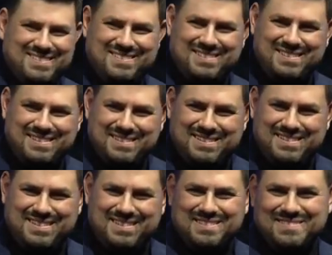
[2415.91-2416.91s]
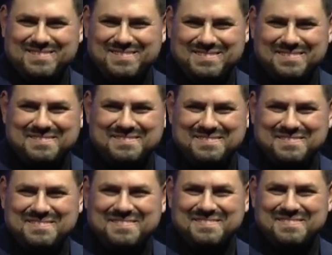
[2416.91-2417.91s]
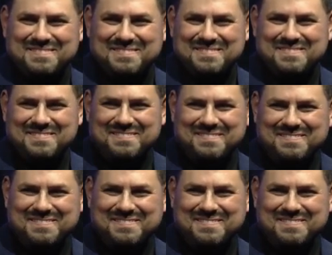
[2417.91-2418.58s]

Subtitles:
(no one is talking)